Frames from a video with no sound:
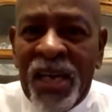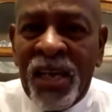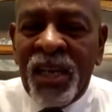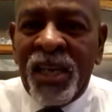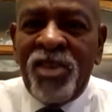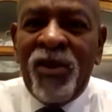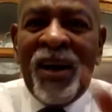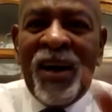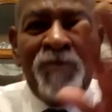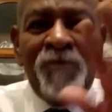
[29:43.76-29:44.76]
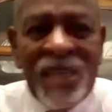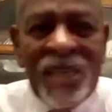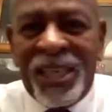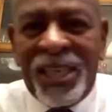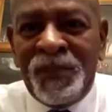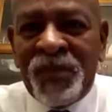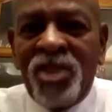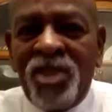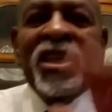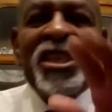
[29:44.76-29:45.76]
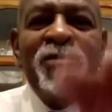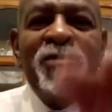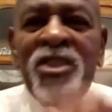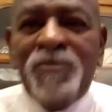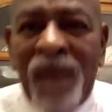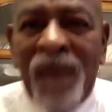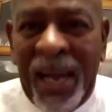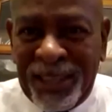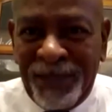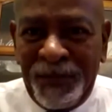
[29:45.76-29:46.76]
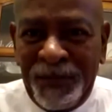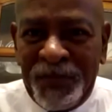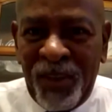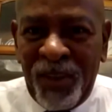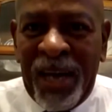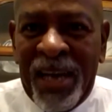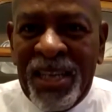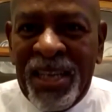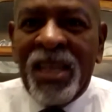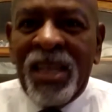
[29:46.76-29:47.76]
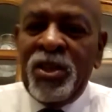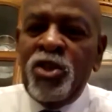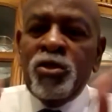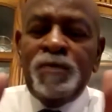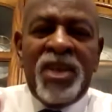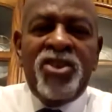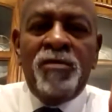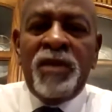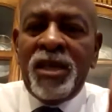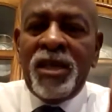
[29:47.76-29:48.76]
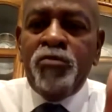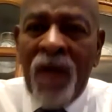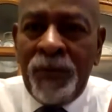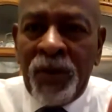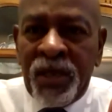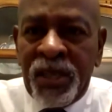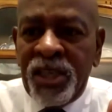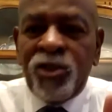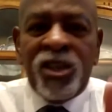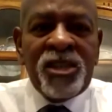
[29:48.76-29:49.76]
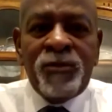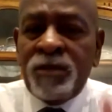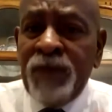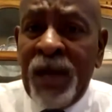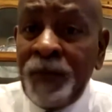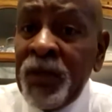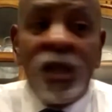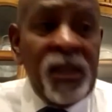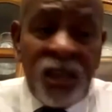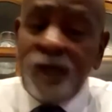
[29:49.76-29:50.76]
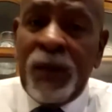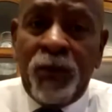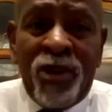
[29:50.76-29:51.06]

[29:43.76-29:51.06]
You have money, you get some respect. Okay, but you spend your money properly, you get some respect. These people right